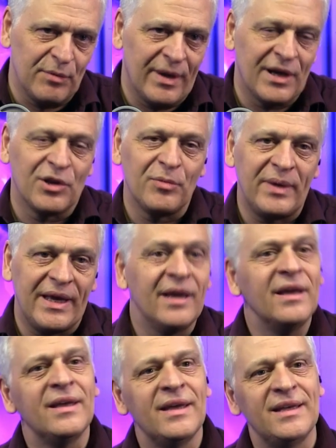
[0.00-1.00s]
when it'll be.
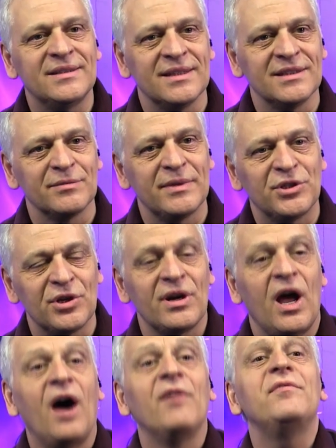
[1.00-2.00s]
He says the return
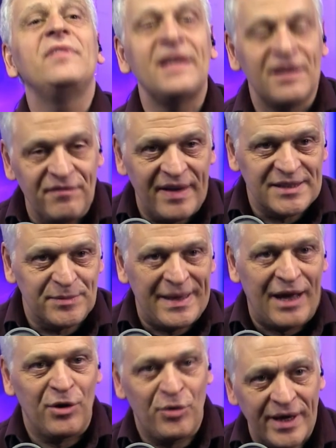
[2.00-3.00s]
of the investment,
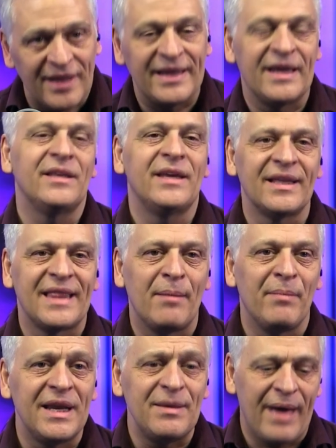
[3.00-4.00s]
how quickly can you get that
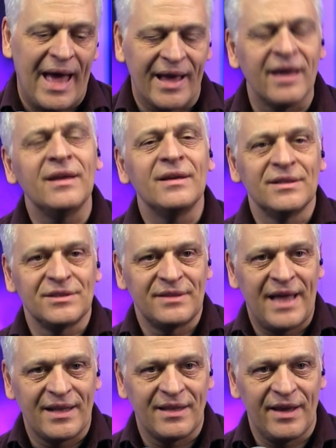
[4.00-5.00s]
money back so
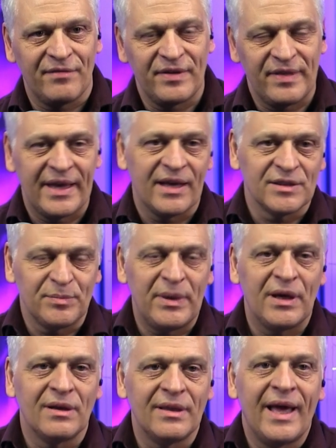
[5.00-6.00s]
that everything else
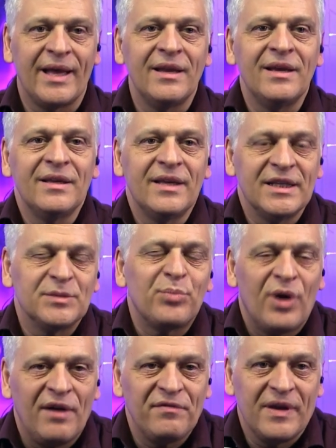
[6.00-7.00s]
beyond that is
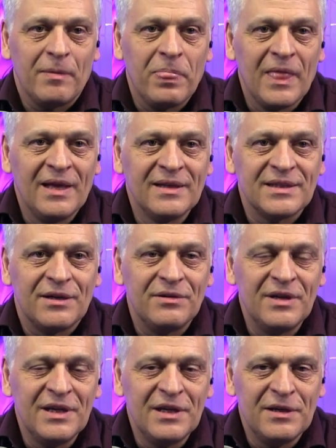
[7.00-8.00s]
profit. So
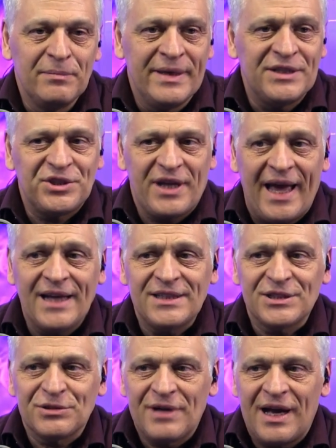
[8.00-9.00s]
Mitch
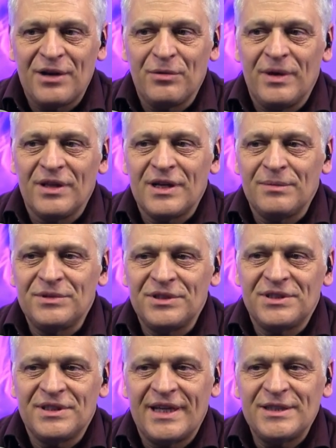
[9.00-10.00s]
Axelrod, welcome to
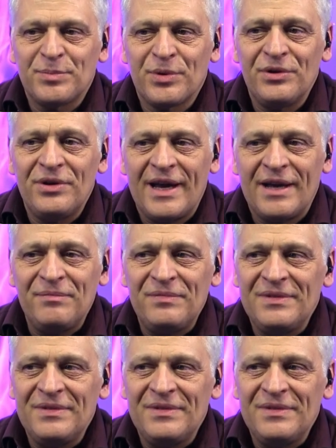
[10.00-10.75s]
tonight's program.